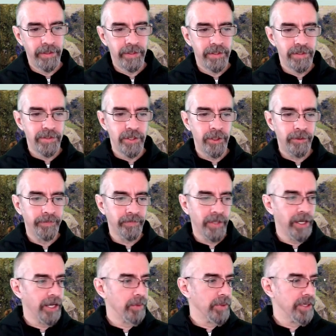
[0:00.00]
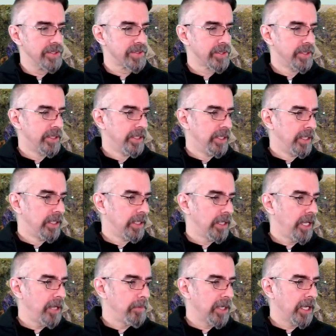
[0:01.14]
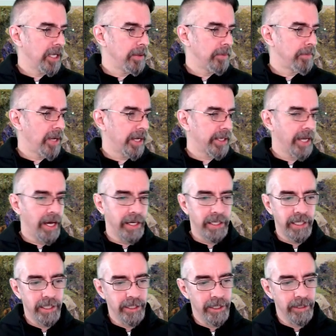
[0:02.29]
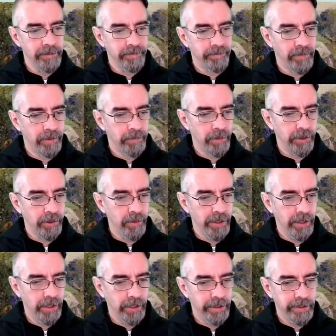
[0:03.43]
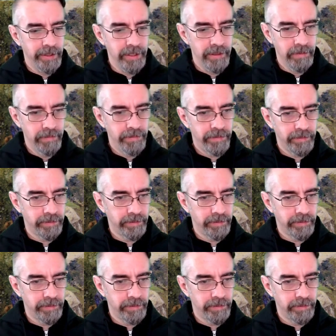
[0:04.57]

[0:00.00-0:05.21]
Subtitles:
So anyways, let me get back out of here. I'm going to go ahead and leave.